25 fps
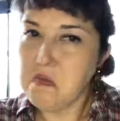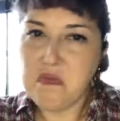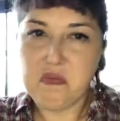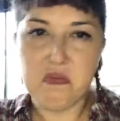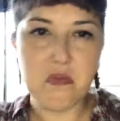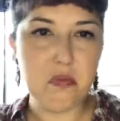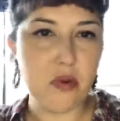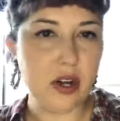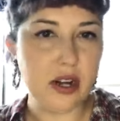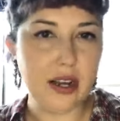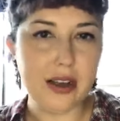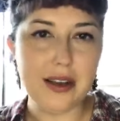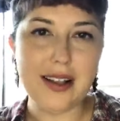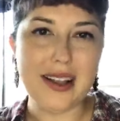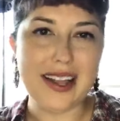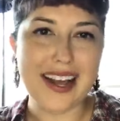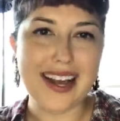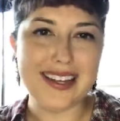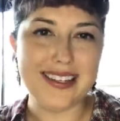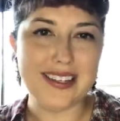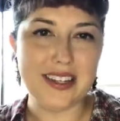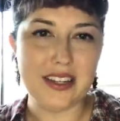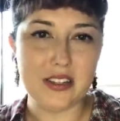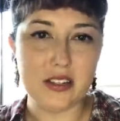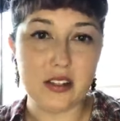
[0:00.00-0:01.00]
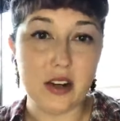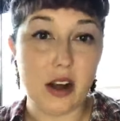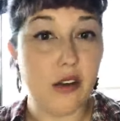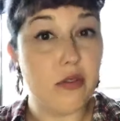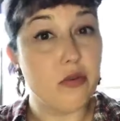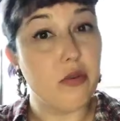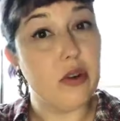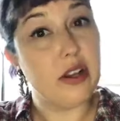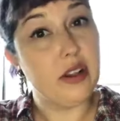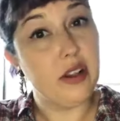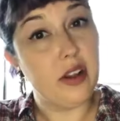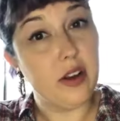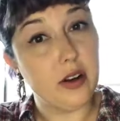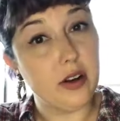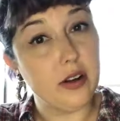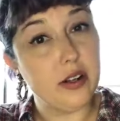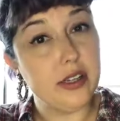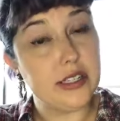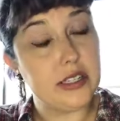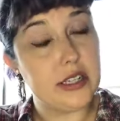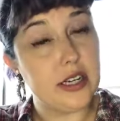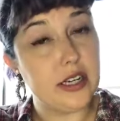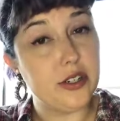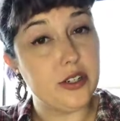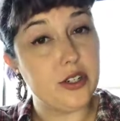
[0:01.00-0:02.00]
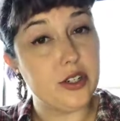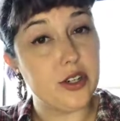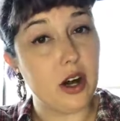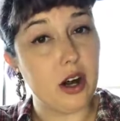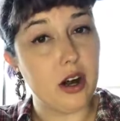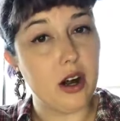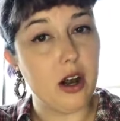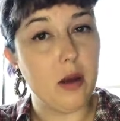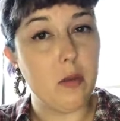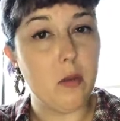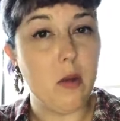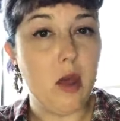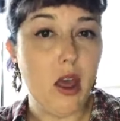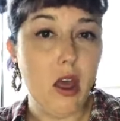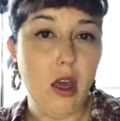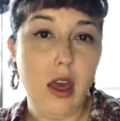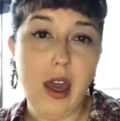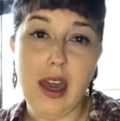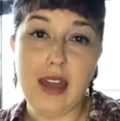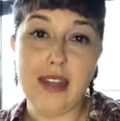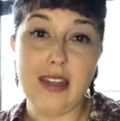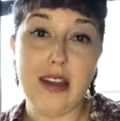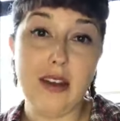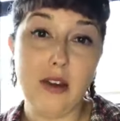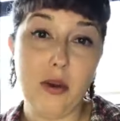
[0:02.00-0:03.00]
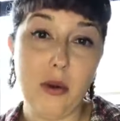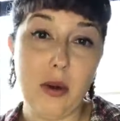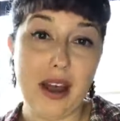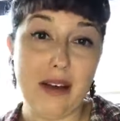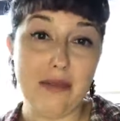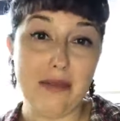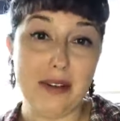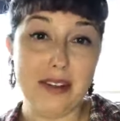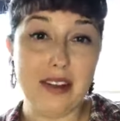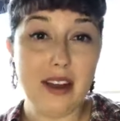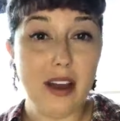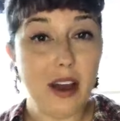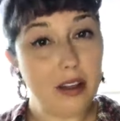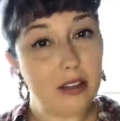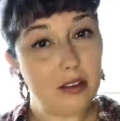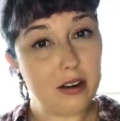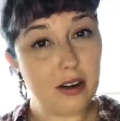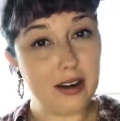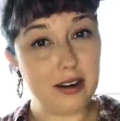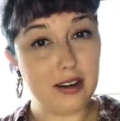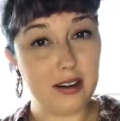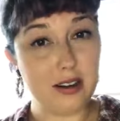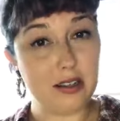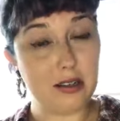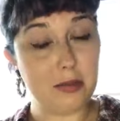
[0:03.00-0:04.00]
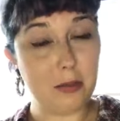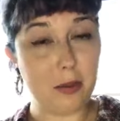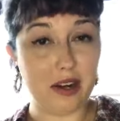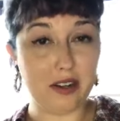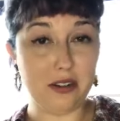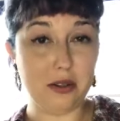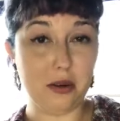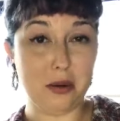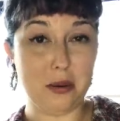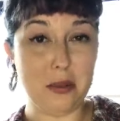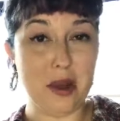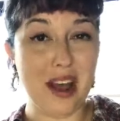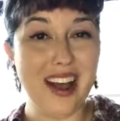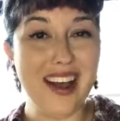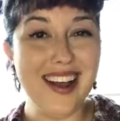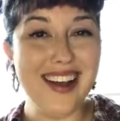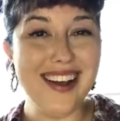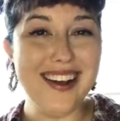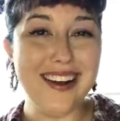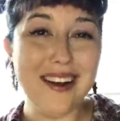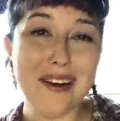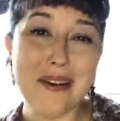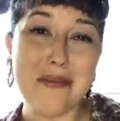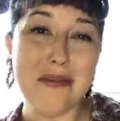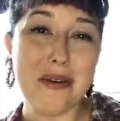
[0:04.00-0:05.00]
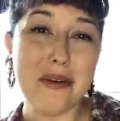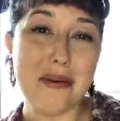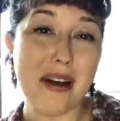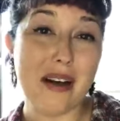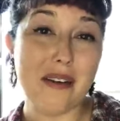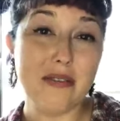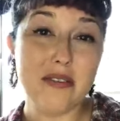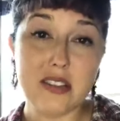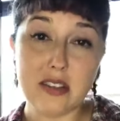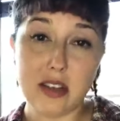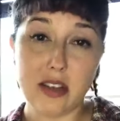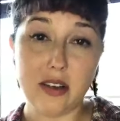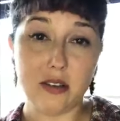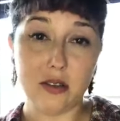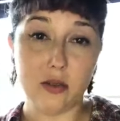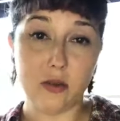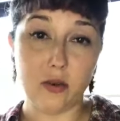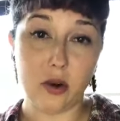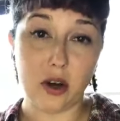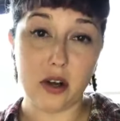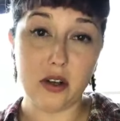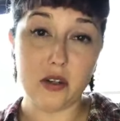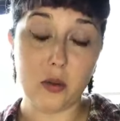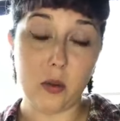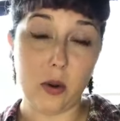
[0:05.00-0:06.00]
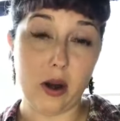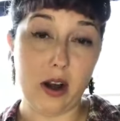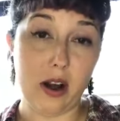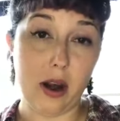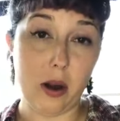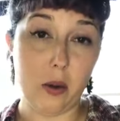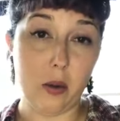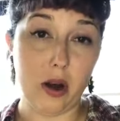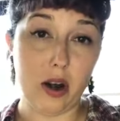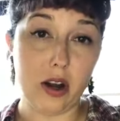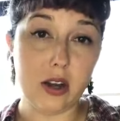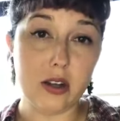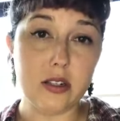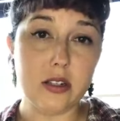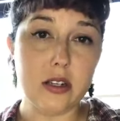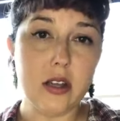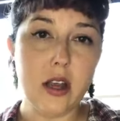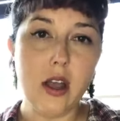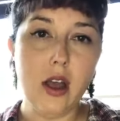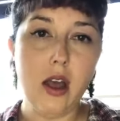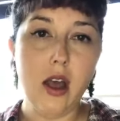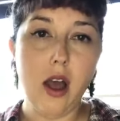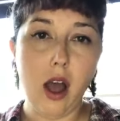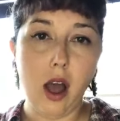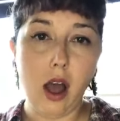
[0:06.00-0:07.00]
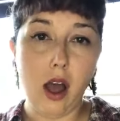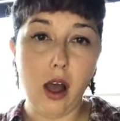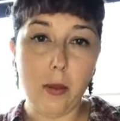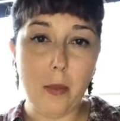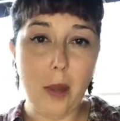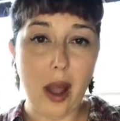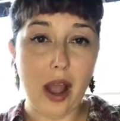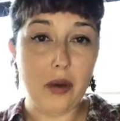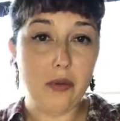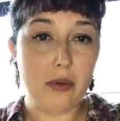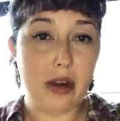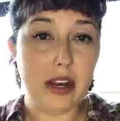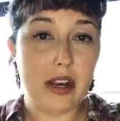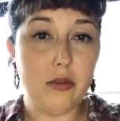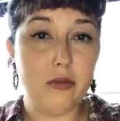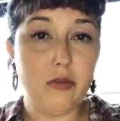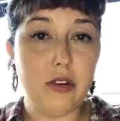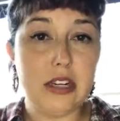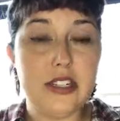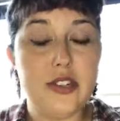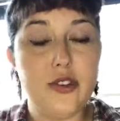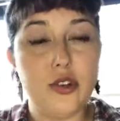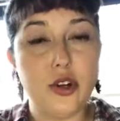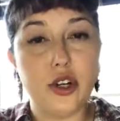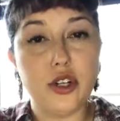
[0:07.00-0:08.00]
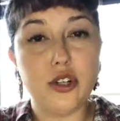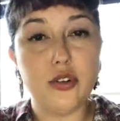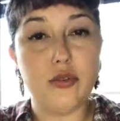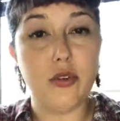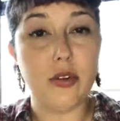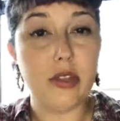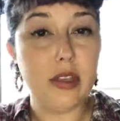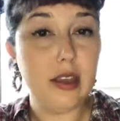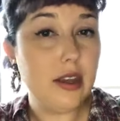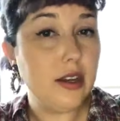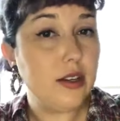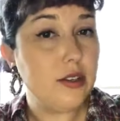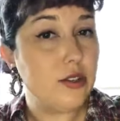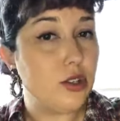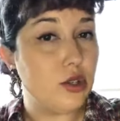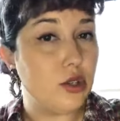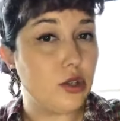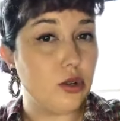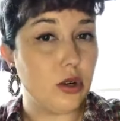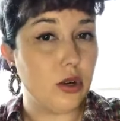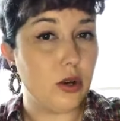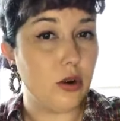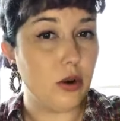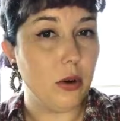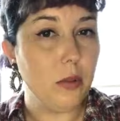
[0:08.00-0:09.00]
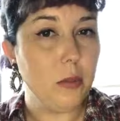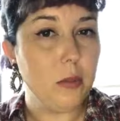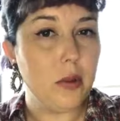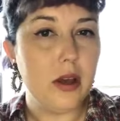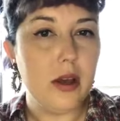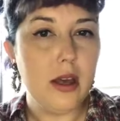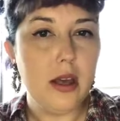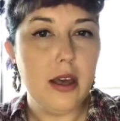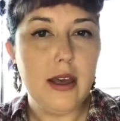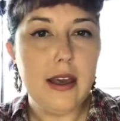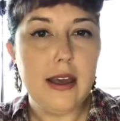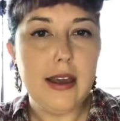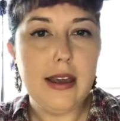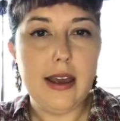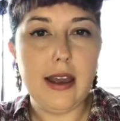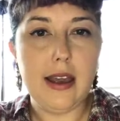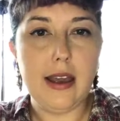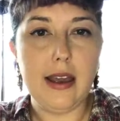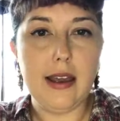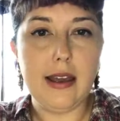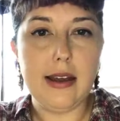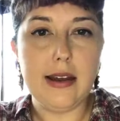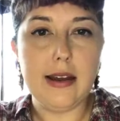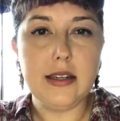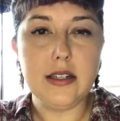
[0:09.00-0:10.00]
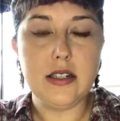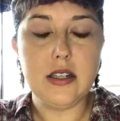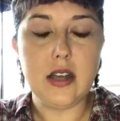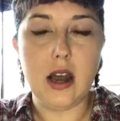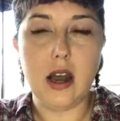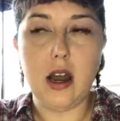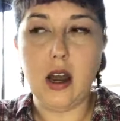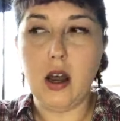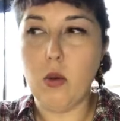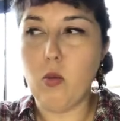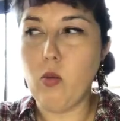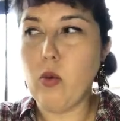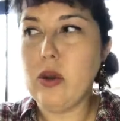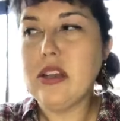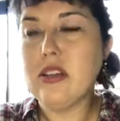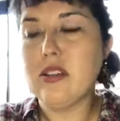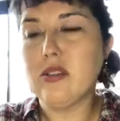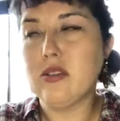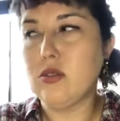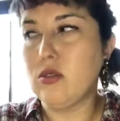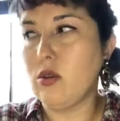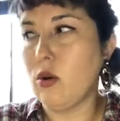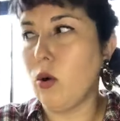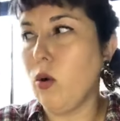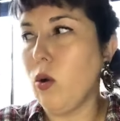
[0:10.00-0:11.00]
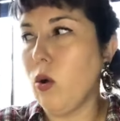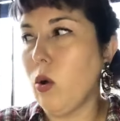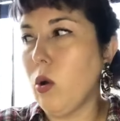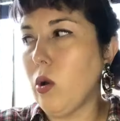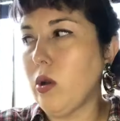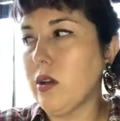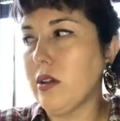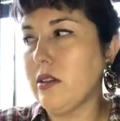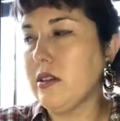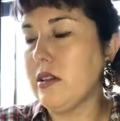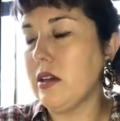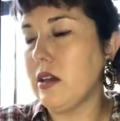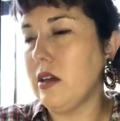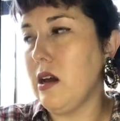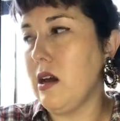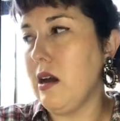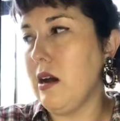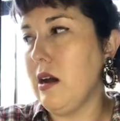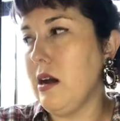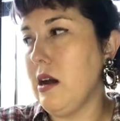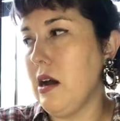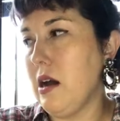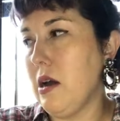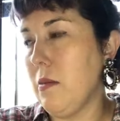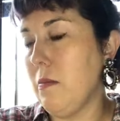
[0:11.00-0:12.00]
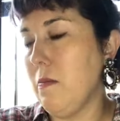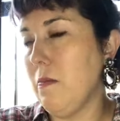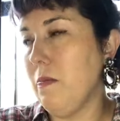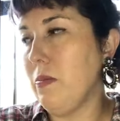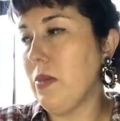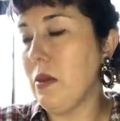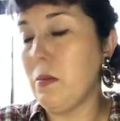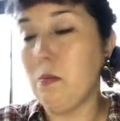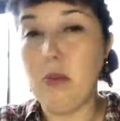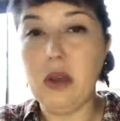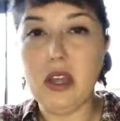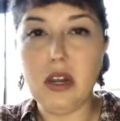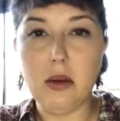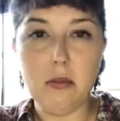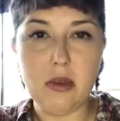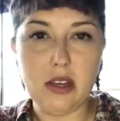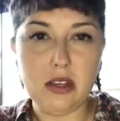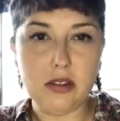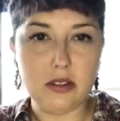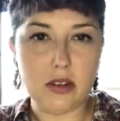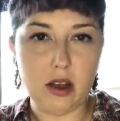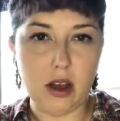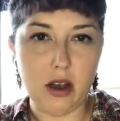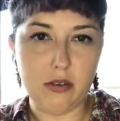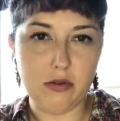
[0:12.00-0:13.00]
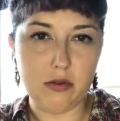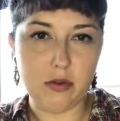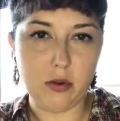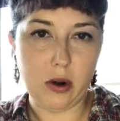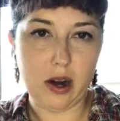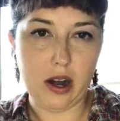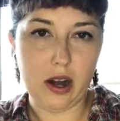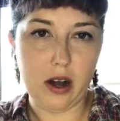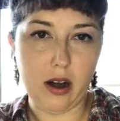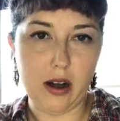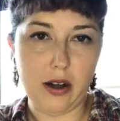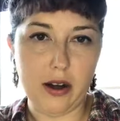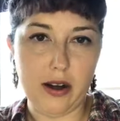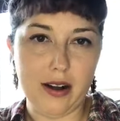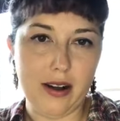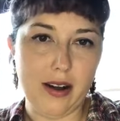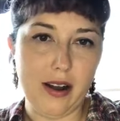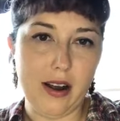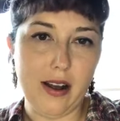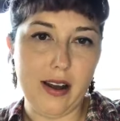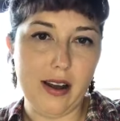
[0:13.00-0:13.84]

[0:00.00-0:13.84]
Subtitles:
pretty classic stuff, really early stage startup. And then you have on the other end of the spectrum you have Salesforce, where I worked. I ran research for the industry group, and we sold B2B software